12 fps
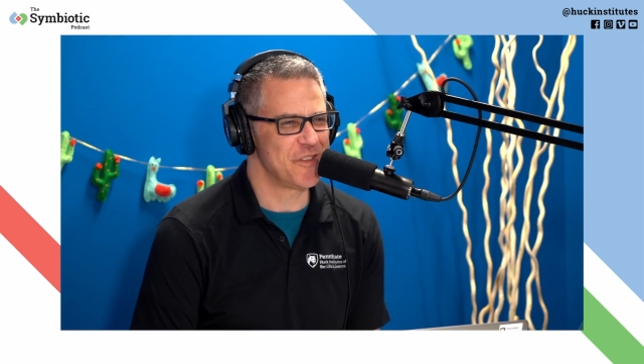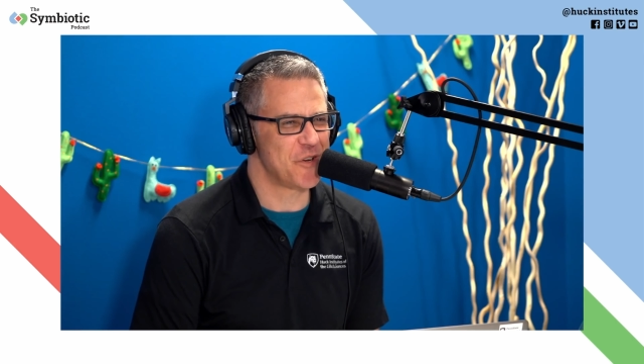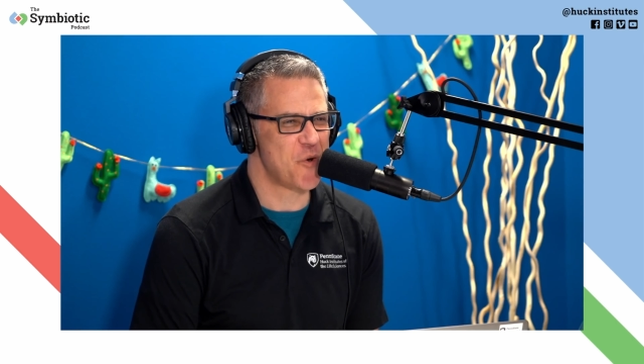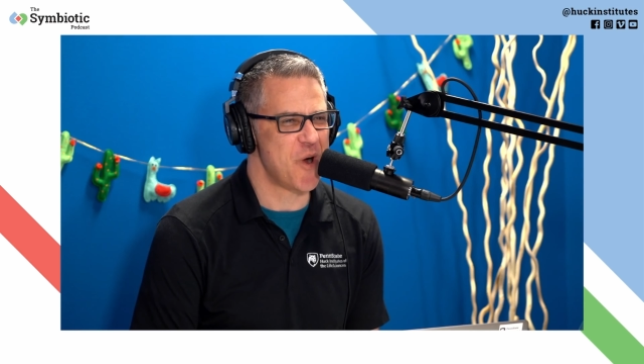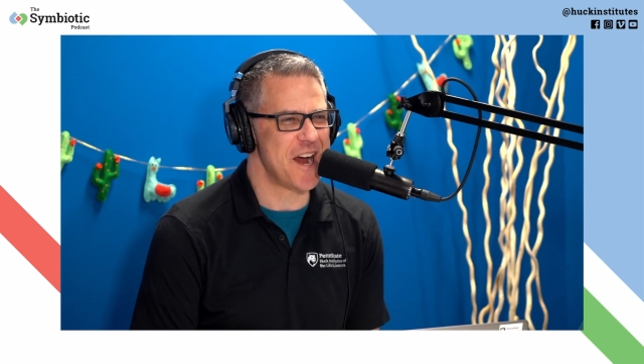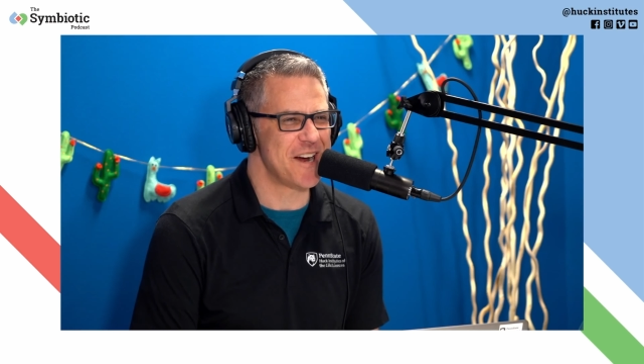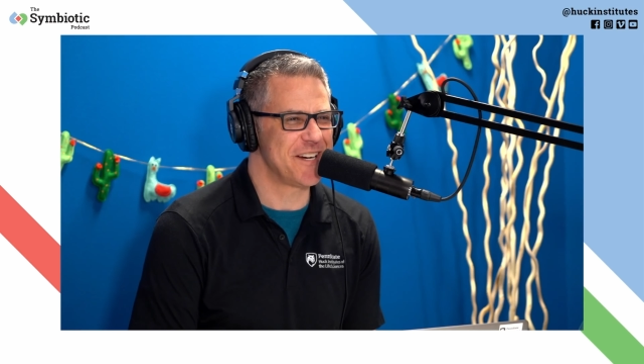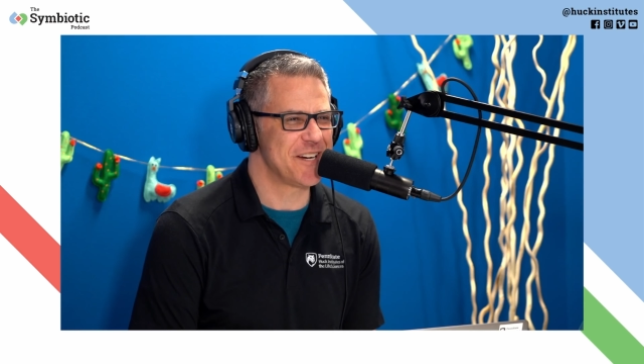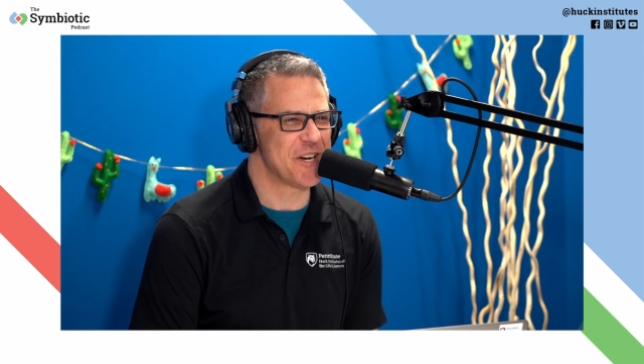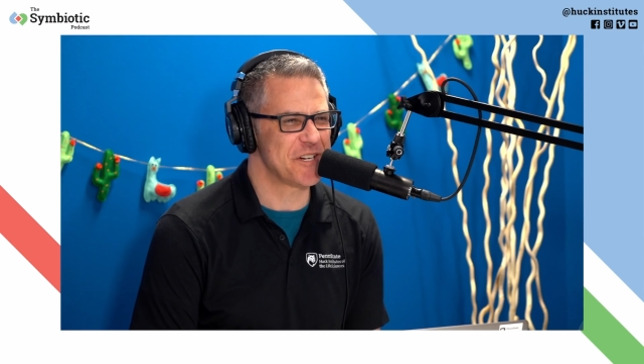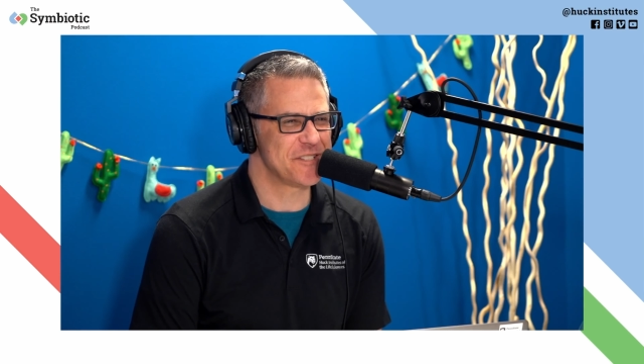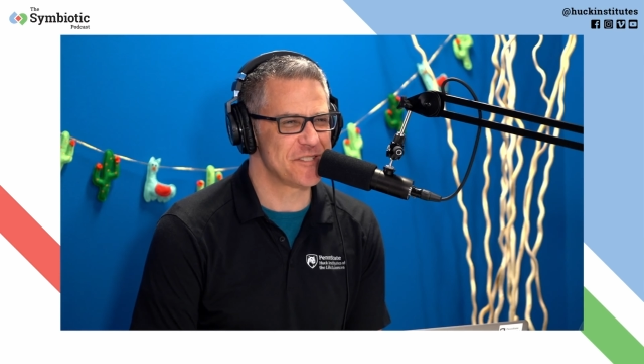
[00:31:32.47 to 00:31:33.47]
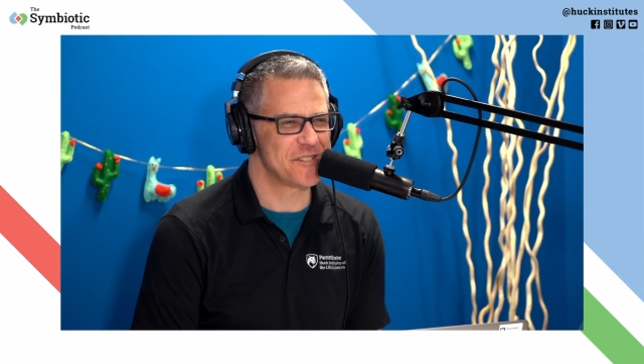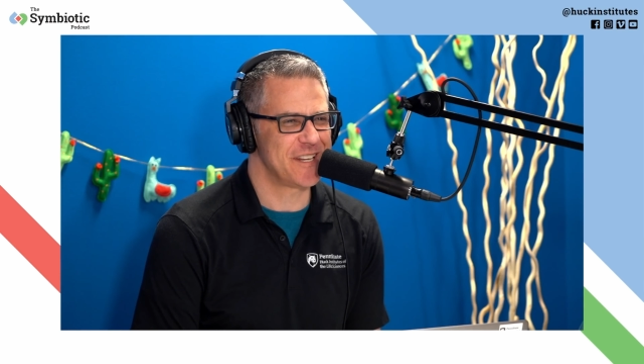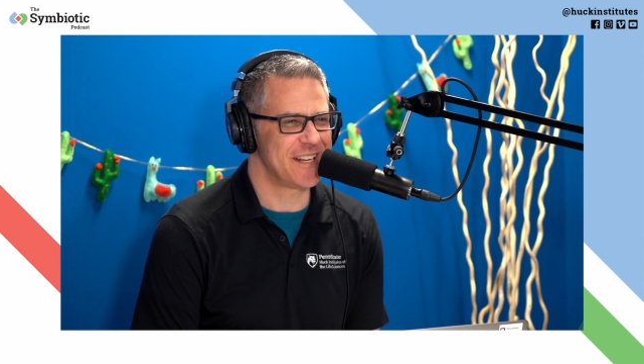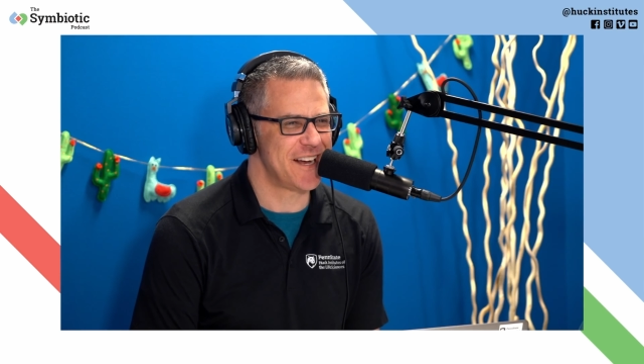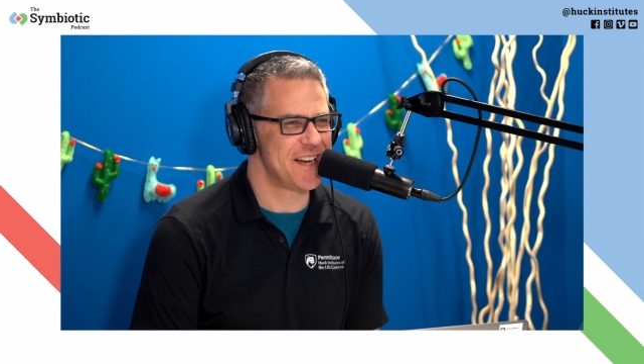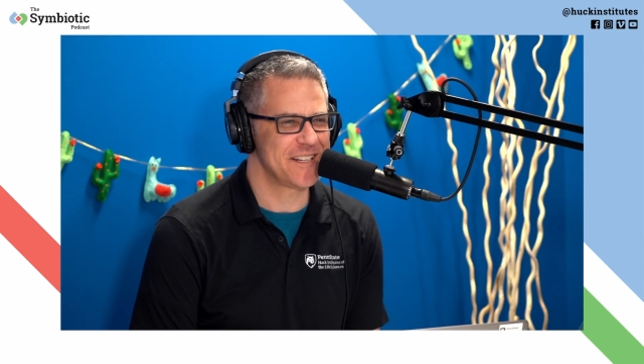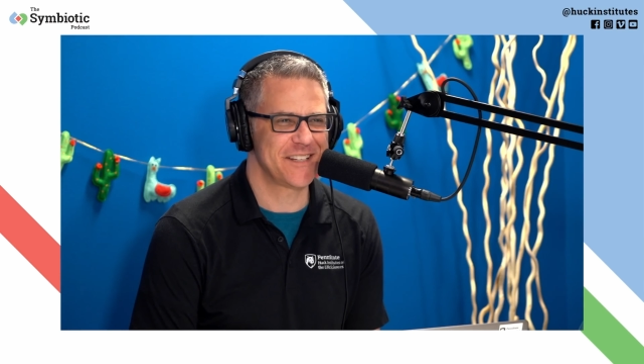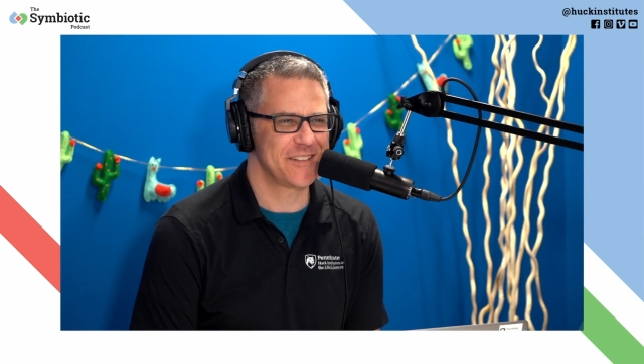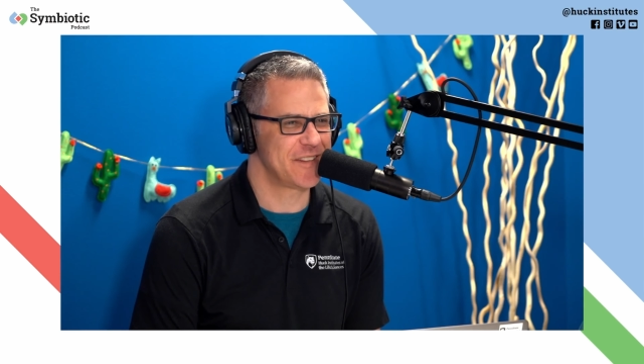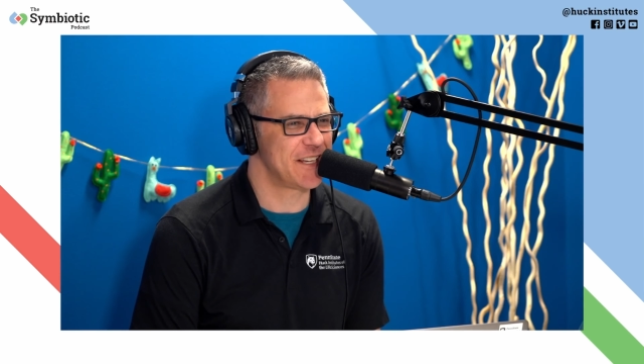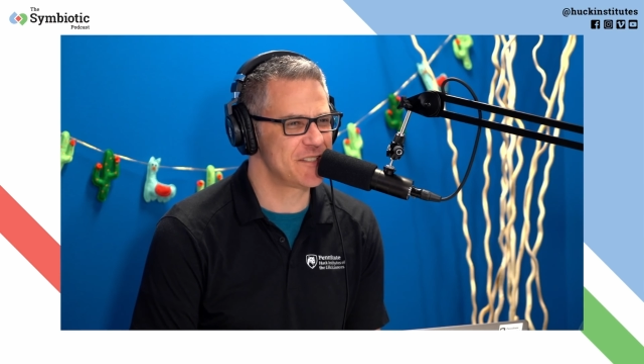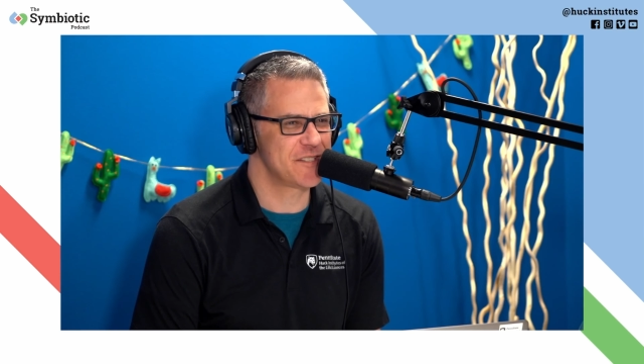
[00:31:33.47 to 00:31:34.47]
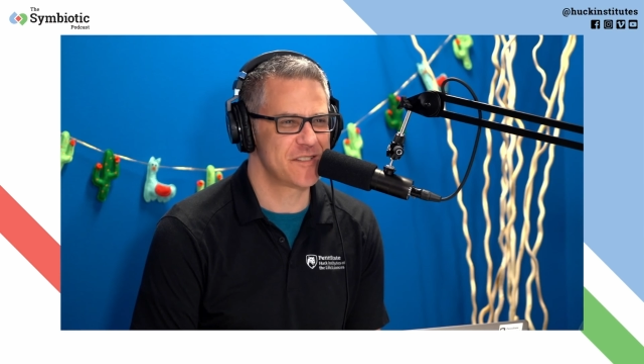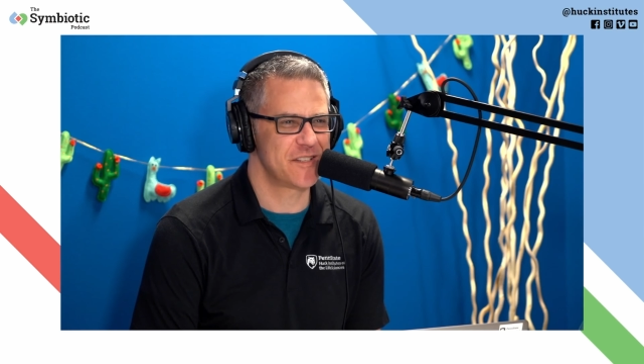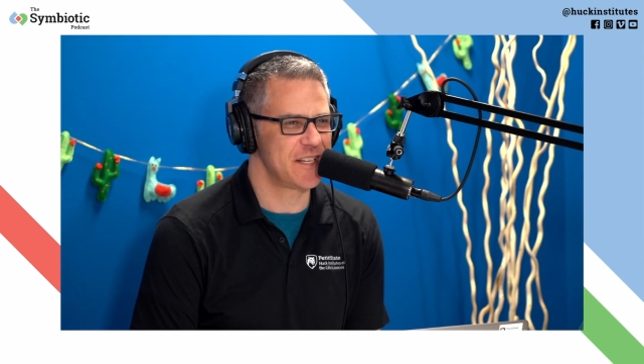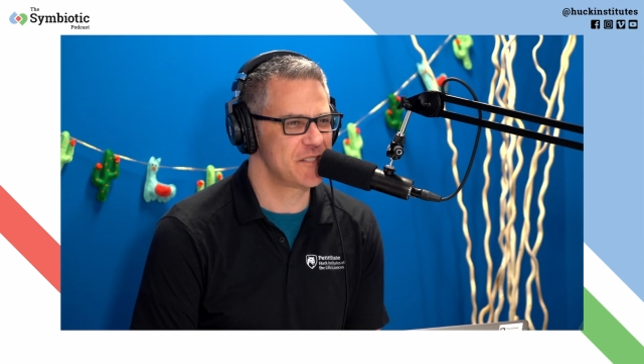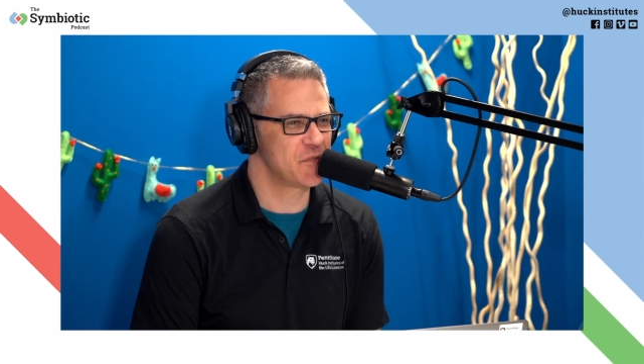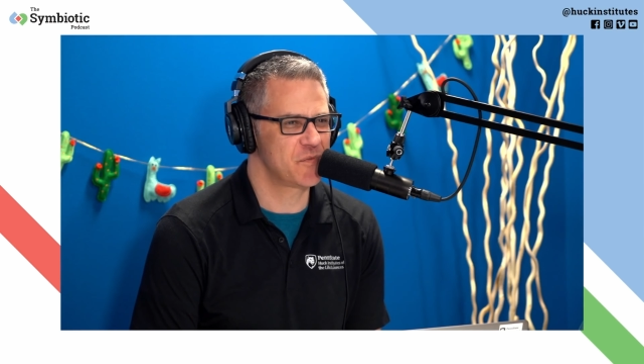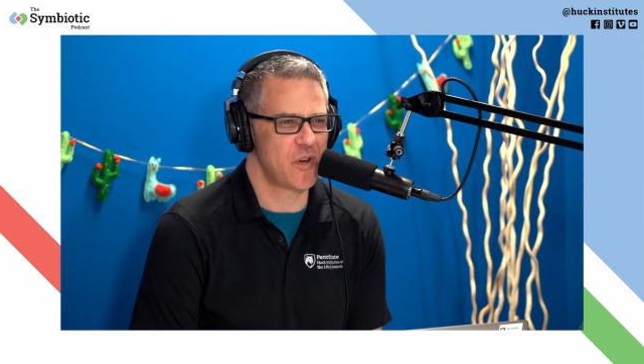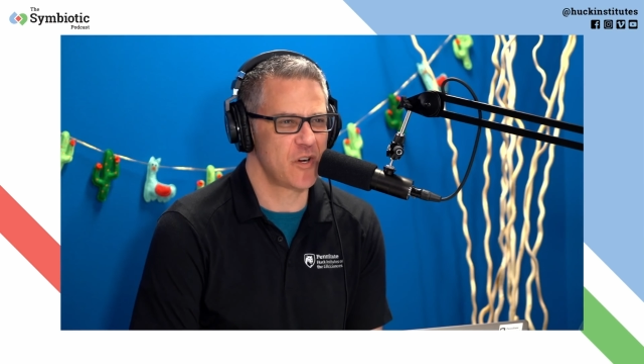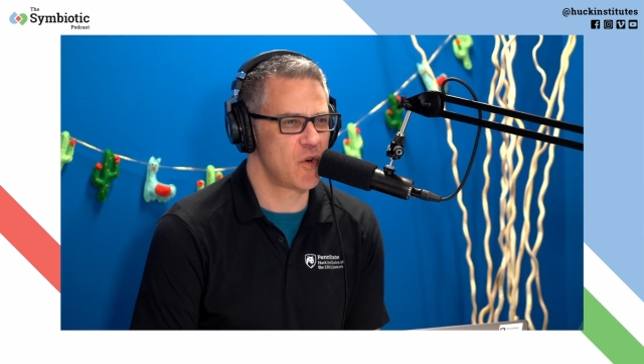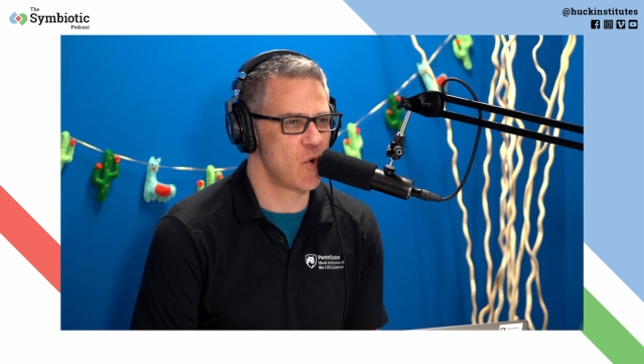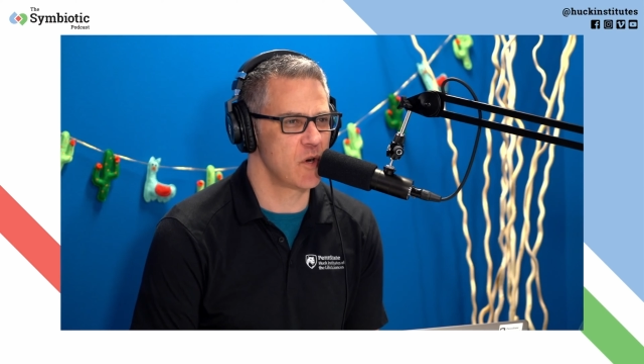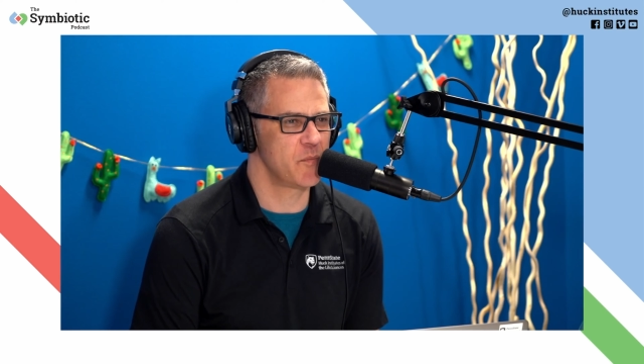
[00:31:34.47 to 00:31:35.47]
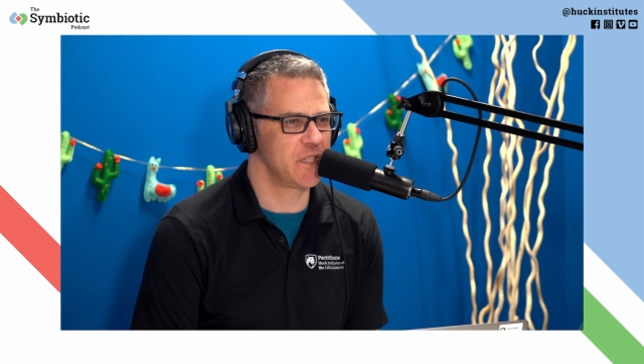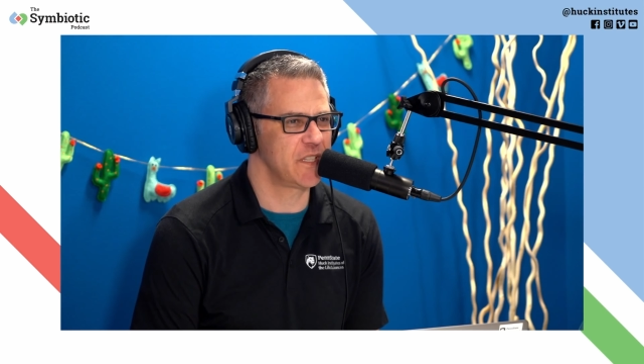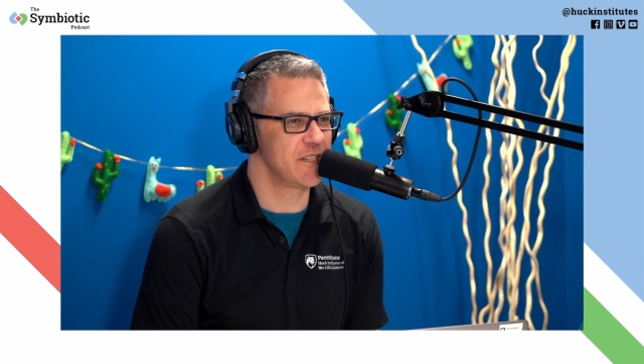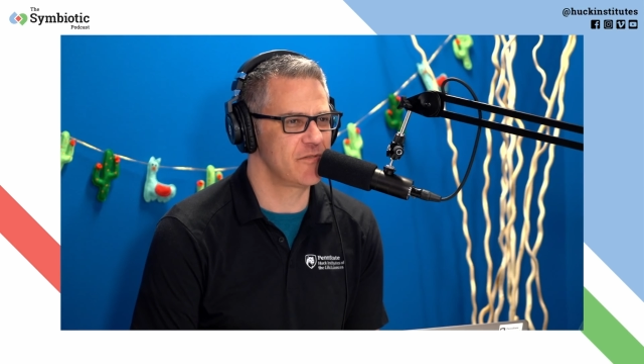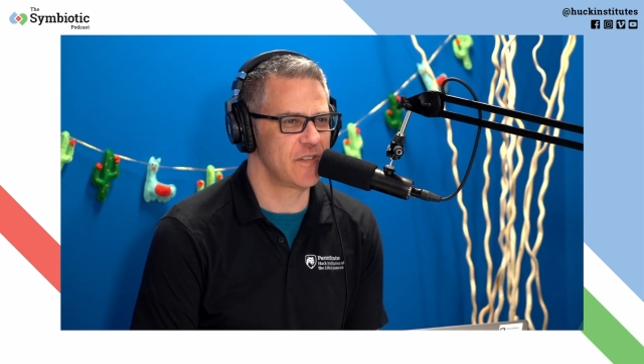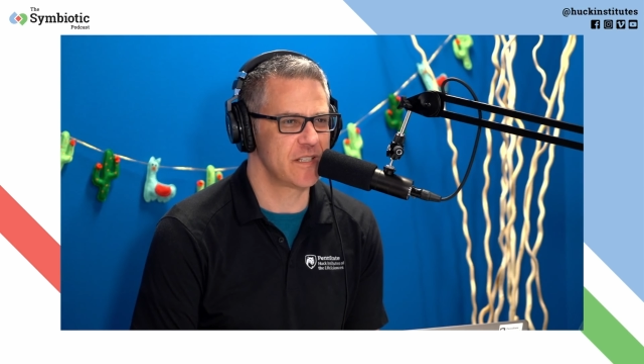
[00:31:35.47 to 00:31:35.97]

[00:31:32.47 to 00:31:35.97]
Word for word: to the choir here because at Huck, that's, that's our core belief.